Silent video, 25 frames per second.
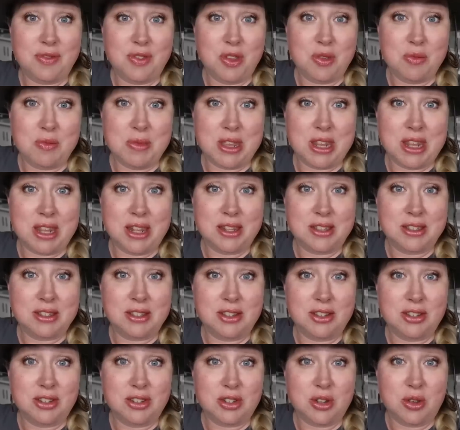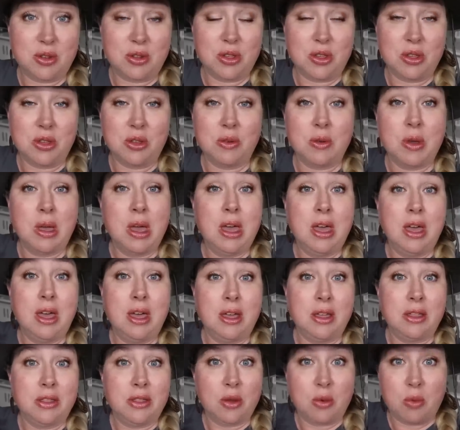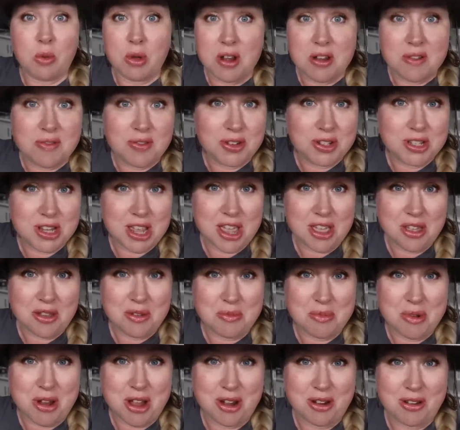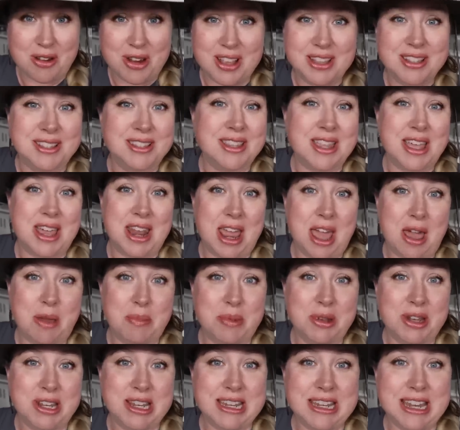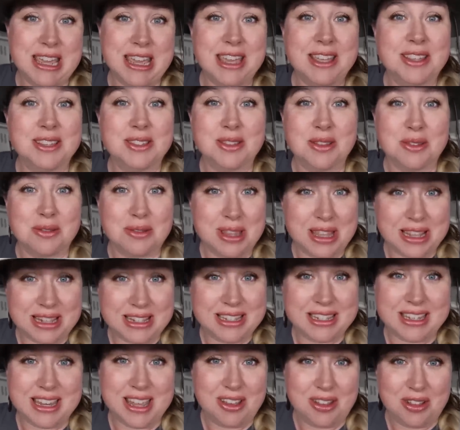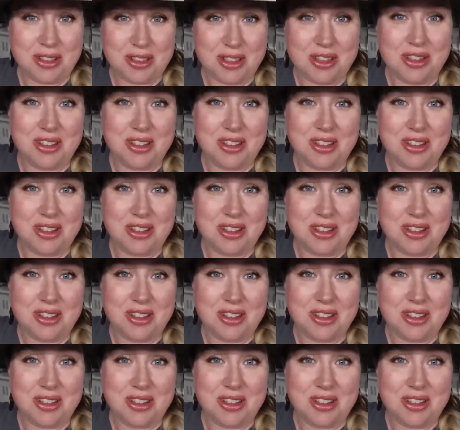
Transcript: few minutes to show you the wonderful tile progress that happened today. So let's take a